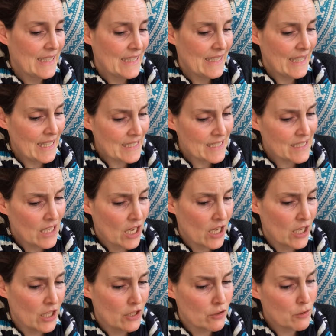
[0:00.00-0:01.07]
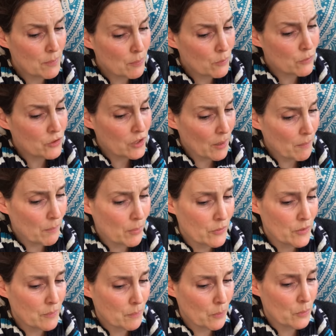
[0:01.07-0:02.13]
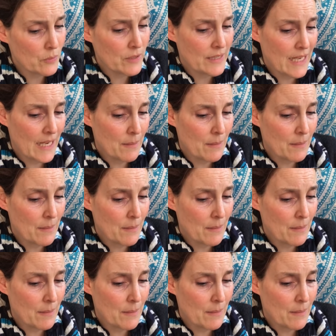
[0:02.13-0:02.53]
Yes, her triple jump on sports day